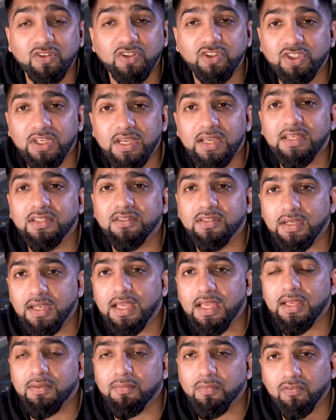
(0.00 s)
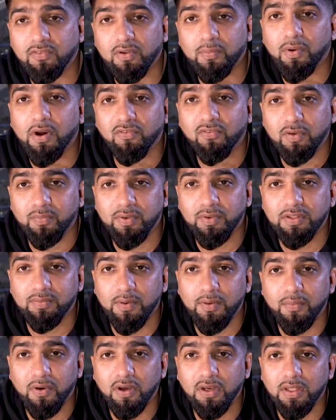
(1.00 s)
They used to change the name of the Prophet,
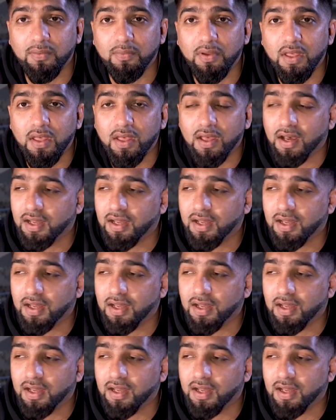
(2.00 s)
peace be upon him.